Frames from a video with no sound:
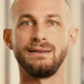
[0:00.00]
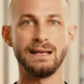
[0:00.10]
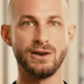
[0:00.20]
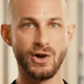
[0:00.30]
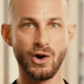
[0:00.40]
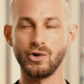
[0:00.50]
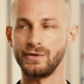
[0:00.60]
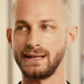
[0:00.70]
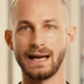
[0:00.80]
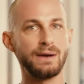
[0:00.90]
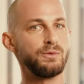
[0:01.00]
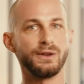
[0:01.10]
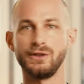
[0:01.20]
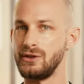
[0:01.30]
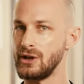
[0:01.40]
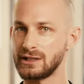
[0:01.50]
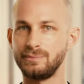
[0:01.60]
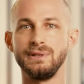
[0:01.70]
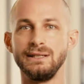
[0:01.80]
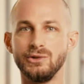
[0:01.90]
they know that I will
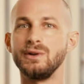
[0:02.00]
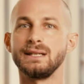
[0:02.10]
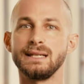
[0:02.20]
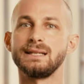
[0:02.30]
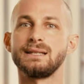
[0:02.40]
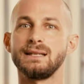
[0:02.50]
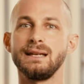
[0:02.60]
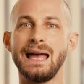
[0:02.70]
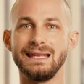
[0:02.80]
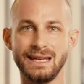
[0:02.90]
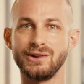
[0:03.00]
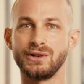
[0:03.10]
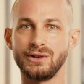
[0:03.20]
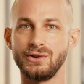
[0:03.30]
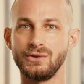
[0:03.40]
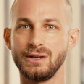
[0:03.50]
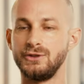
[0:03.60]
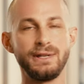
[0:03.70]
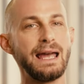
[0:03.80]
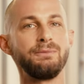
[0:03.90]
not be doing this a year ago.
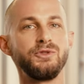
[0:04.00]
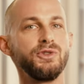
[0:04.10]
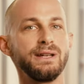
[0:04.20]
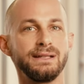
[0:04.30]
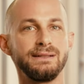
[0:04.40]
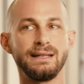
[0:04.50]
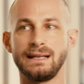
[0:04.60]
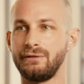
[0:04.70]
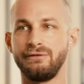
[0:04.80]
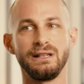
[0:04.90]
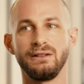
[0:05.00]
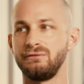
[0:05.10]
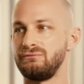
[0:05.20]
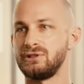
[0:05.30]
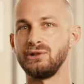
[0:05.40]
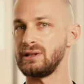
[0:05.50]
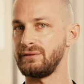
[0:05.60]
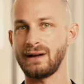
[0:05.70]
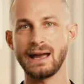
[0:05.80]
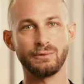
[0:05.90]
Today I'm doing it and I feel totally
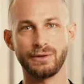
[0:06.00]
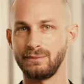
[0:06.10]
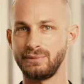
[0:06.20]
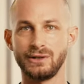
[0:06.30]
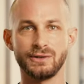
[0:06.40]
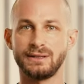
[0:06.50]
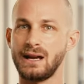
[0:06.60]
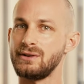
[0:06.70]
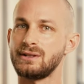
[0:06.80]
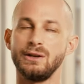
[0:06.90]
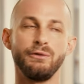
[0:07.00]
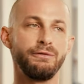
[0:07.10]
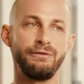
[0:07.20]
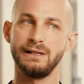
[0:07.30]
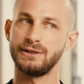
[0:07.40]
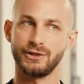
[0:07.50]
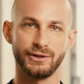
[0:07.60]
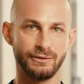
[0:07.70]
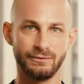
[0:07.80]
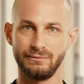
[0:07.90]
fine with it because there is no
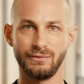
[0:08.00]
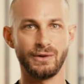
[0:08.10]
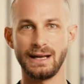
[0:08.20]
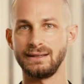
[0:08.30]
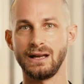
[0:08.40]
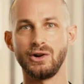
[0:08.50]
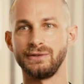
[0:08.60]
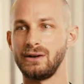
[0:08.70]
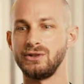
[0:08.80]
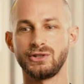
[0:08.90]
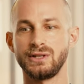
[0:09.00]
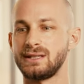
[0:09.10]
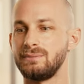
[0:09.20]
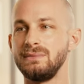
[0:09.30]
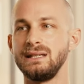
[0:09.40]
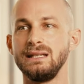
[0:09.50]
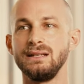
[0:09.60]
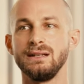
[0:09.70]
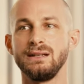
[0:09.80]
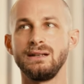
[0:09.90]
filter right now. There is just
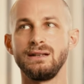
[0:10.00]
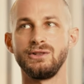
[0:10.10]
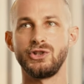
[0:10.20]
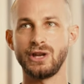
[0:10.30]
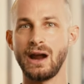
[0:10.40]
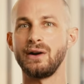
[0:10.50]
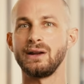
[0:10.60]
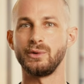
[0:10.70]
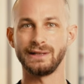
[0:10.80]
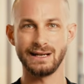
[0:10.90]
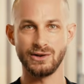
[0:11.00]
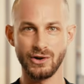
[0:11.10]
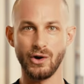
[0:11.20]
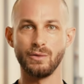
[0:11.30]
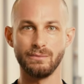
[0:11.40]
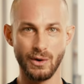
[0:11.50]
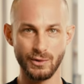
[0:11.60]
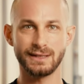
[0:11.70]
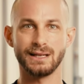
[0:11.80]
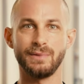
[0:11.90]
me sharing what I know
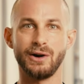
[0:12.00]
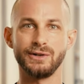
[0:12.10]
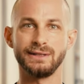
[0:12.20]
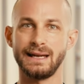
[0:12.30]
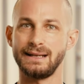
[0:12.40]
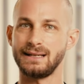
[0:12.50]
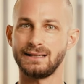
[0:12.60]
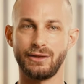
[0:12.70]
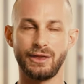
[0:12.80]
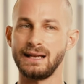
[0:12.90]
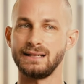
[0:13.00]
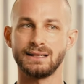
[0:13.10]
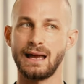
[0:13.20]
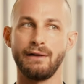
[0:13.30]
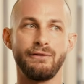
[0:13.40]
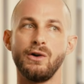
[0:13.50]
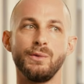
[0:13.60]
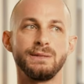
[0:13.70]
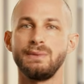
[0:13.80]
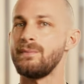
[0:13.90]
most about, and it's the things I have
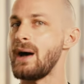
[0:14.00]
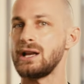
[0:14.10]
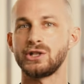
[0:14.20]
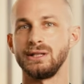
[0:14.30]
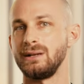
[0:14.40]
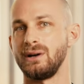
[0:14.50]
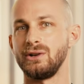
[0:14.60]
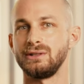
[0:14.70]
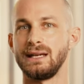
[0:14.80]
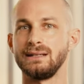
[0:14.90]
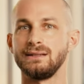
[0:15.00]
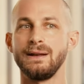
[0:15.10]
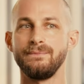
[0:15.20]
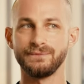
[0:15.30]
always been passionate about. And